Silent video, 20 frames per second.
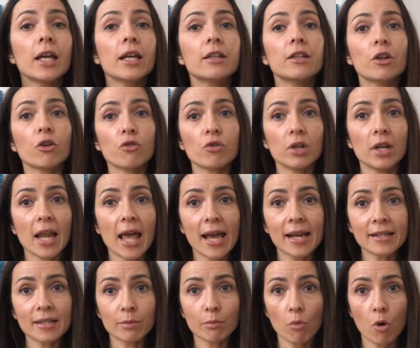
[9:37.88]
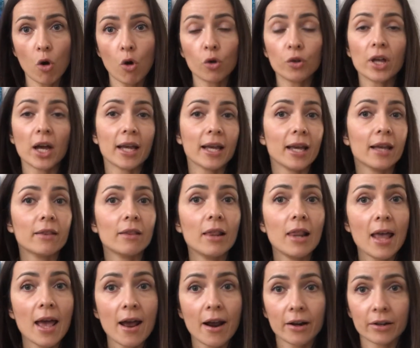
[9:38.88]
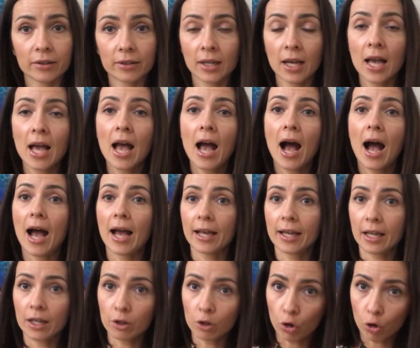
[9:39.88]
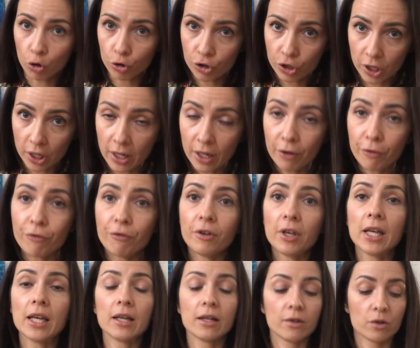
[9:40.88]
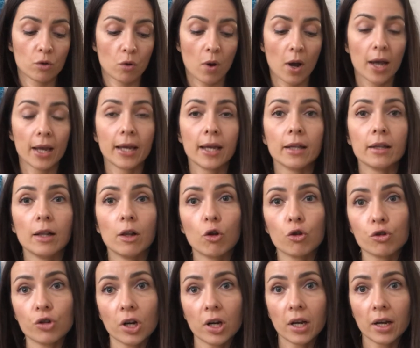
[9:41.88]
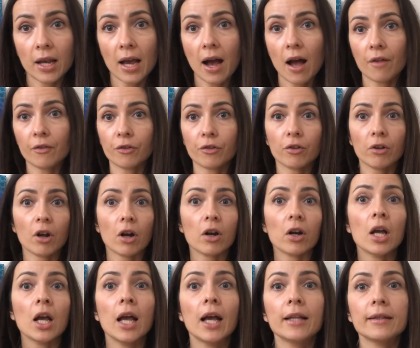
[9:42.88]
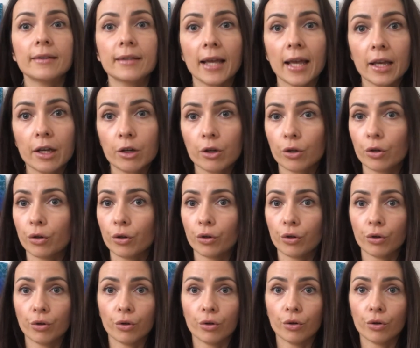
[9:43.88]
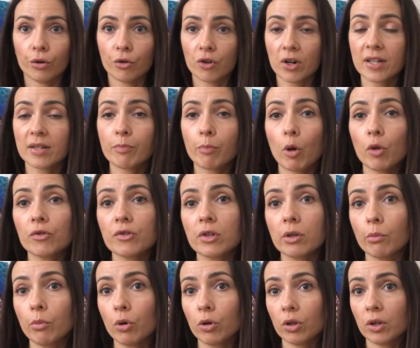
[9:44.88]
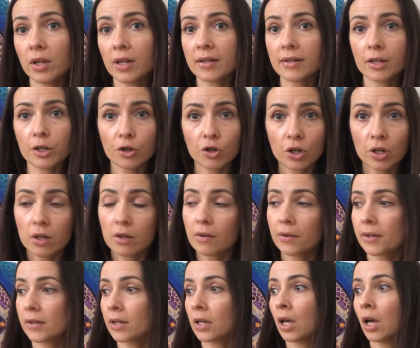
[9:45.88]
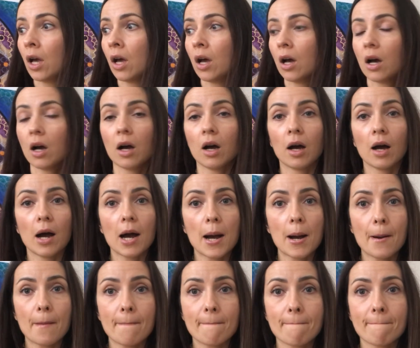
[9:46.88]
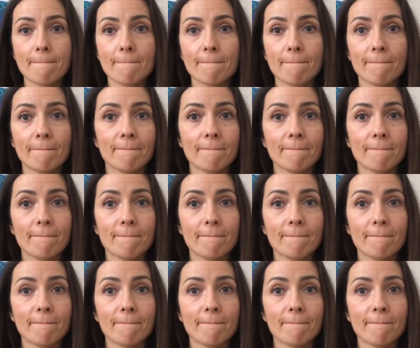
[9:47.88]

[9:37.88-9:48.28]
in a relaxed mode, I can learn. I can logically think, so I can logically answer, take responsible decisions, and